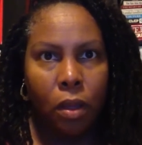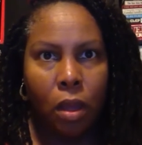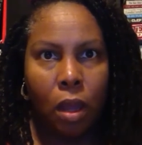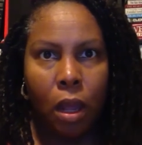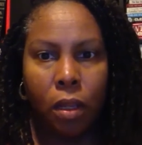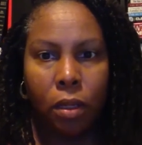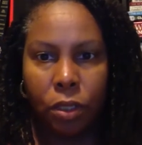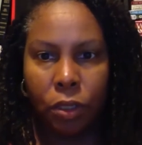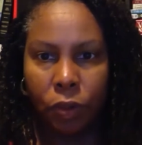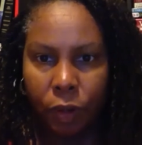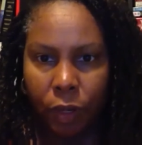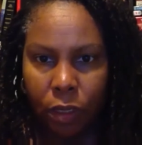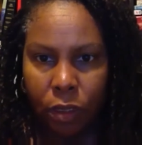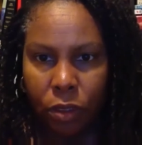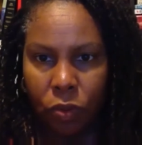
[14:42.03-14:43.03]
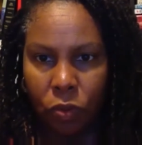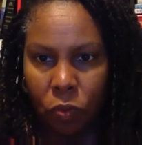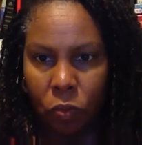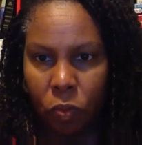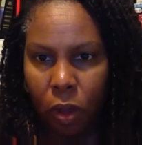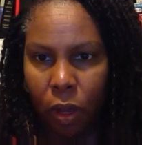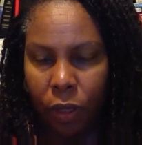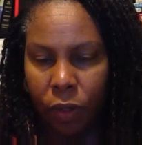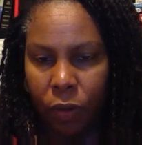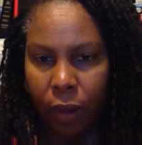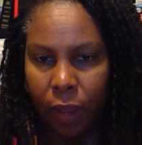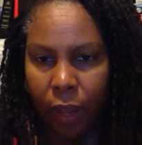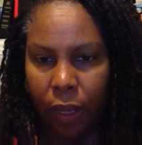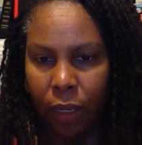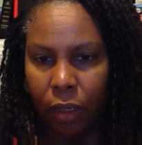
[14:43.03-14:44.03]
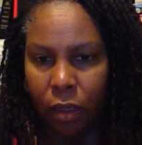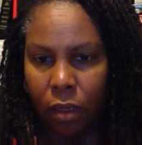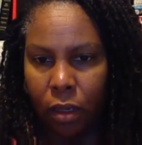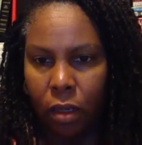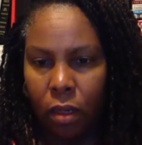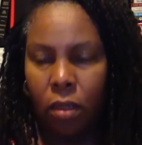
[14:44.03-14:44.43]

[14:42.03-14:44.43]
college credits while you're at it.